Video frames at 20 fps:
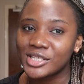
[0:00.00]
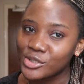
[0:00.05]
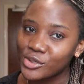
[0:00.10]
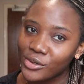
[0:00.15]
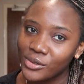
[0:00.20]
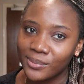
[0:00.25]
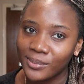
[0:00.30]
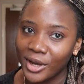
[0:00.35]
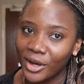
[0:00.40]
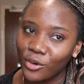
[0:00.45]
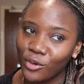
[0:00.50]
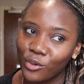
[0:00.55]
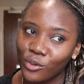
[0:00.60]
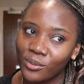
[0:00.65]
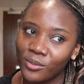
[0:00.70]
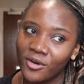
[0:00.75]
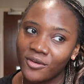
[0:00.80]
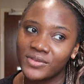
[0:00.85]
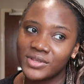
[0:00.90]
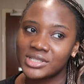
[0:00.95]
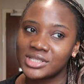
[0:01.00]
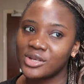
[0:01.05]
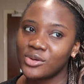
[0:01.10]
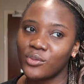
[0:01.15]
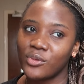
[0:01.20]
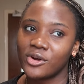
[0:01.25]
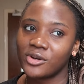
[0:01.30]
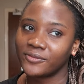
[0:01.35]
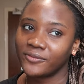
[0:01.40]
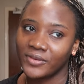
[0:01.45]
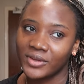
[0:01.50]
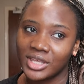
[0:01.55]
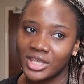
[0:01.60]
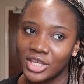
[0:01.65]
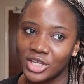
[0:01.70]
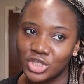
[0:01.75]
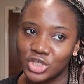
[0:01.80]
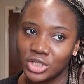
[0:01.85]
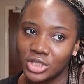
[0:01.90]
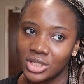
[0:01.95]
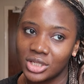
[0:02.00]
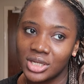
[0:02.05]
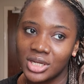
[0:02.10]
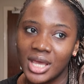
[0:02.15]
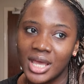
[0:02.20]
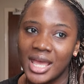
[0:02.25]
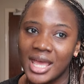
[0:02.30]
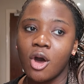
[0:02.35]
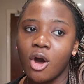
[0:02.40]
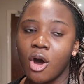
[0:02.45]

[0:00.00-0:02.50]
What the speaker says: has gone back home. Obviously, we're on vacation.